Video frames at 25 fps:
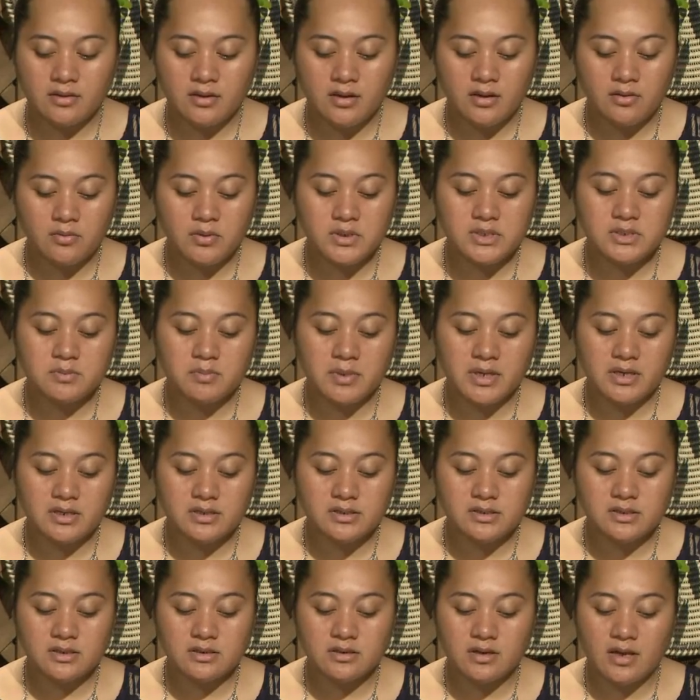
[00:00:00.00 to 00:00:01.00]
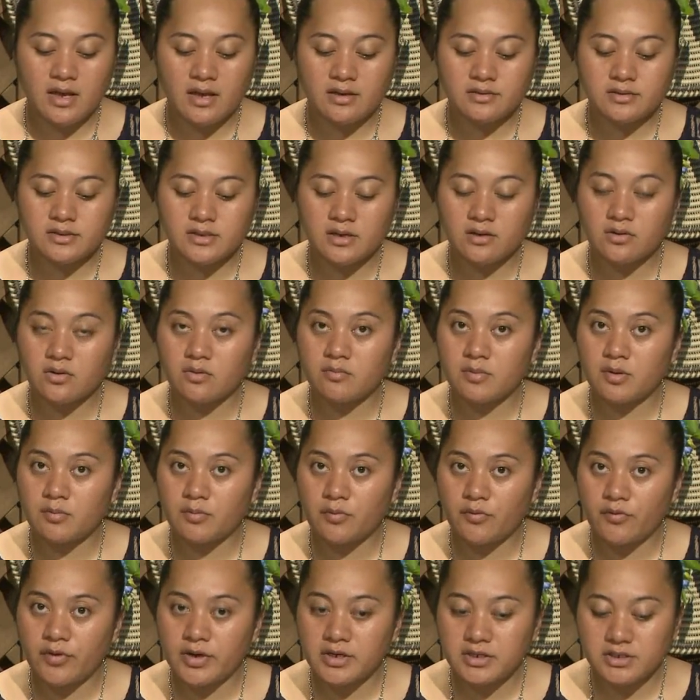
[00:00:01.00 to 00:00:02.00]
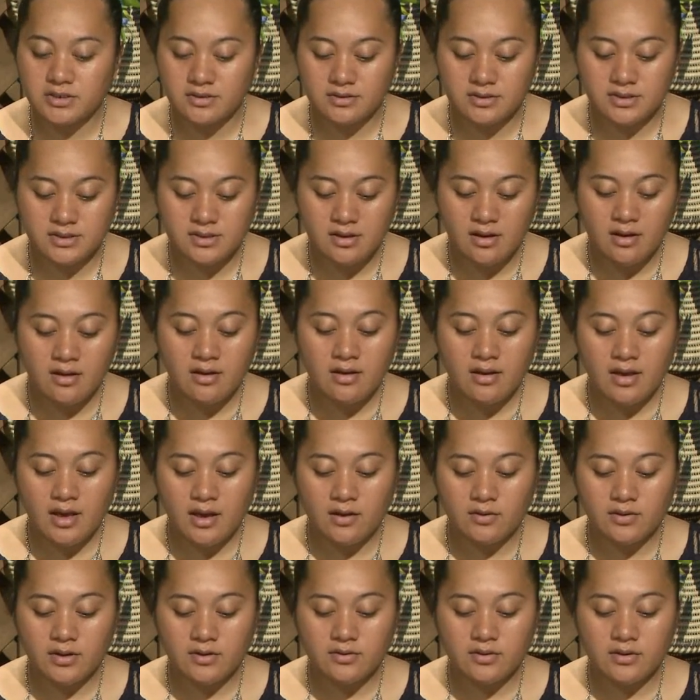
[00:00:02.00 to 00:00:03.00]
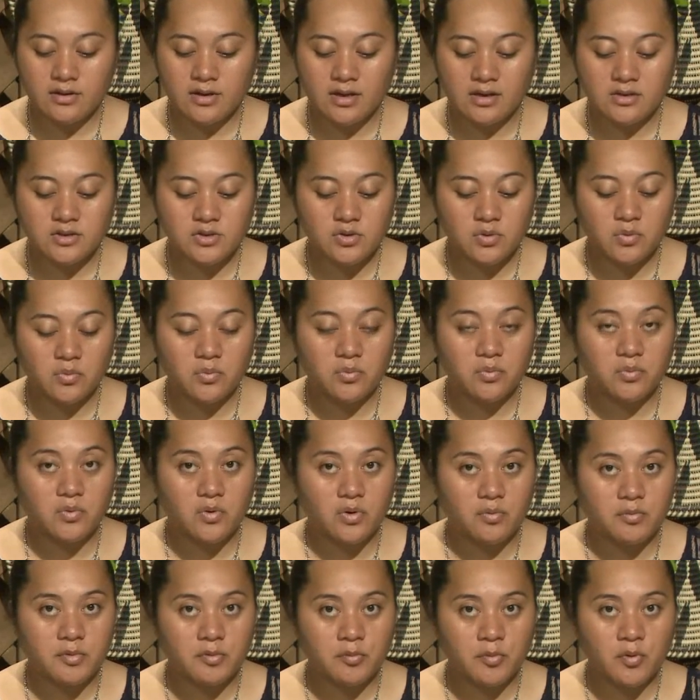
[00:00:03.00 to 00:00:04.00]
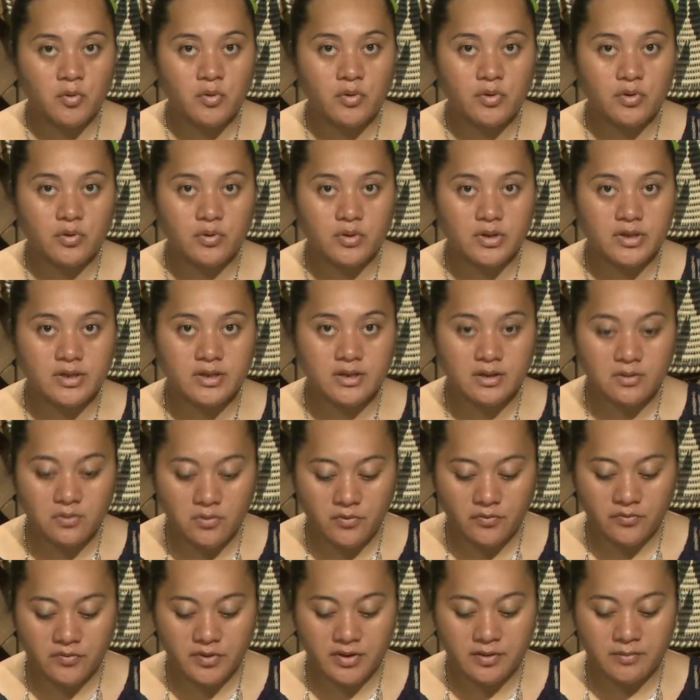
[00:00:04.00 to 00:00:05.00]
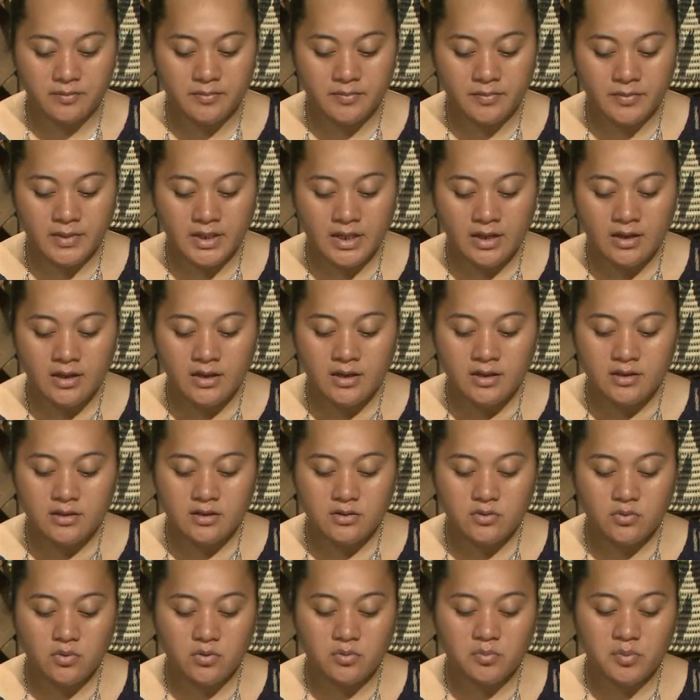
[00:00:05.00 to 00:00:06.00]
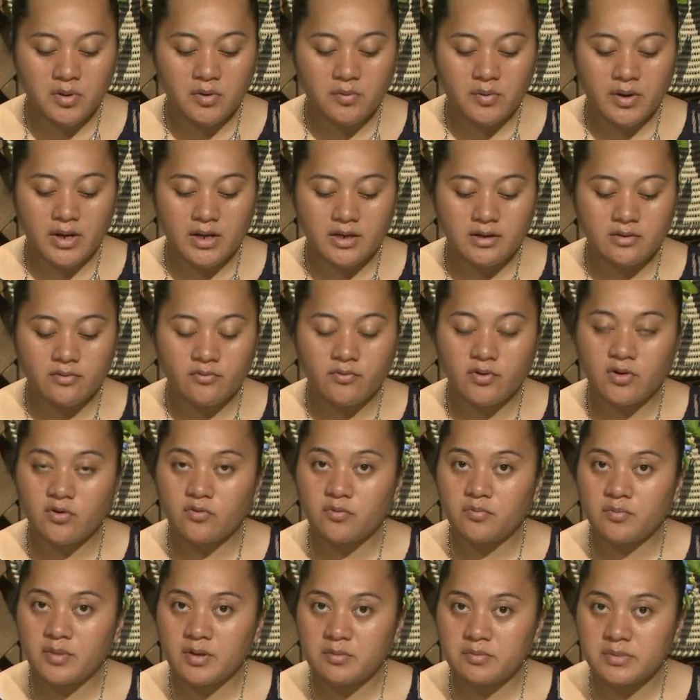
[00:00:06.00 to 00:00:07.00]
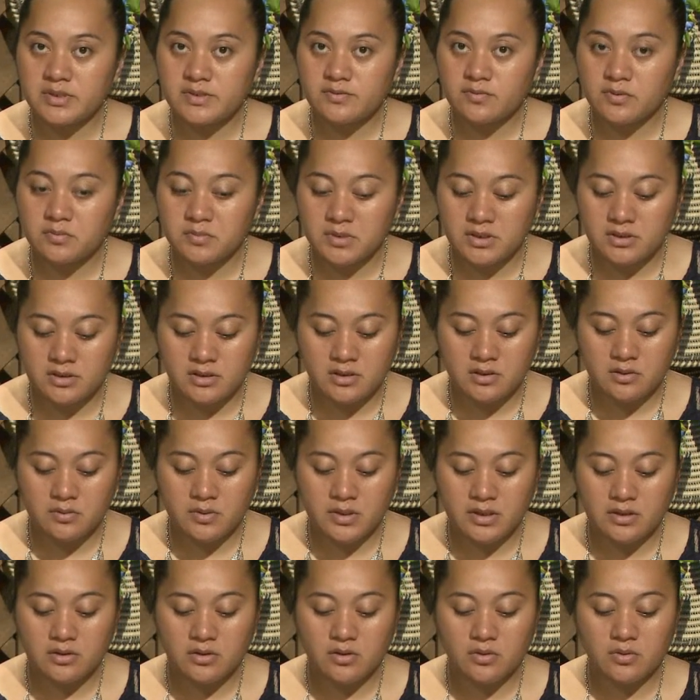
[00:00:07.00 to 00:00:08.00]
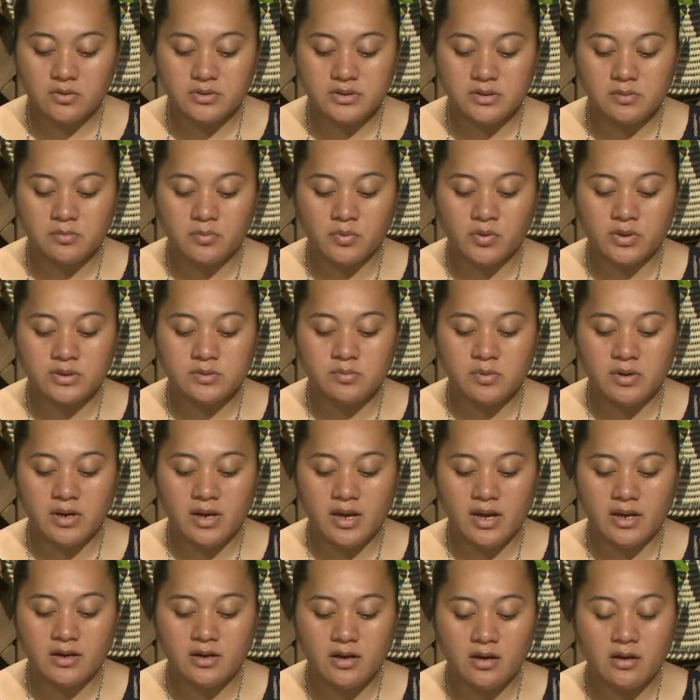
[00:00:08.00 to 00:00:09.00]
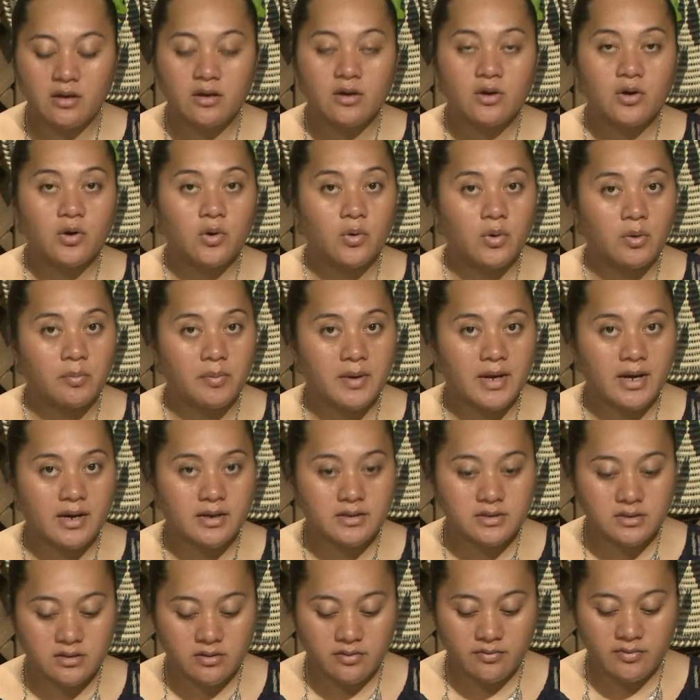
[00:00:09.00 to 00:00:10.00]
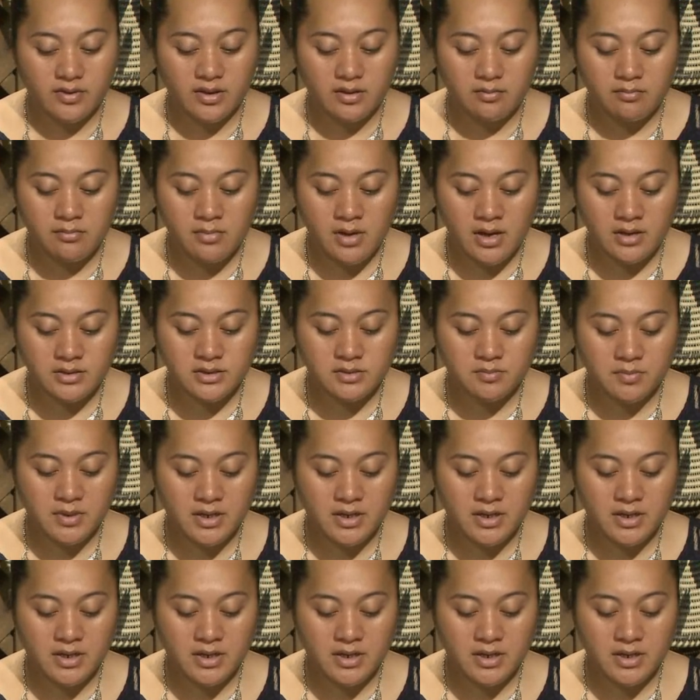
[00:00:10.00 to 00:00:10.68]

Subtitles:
their respects in ANZAC commemorations held at the National War Memorial in Alofi. The dawn parade involved members from the Niue Girls and Boys Brigade who were part of a march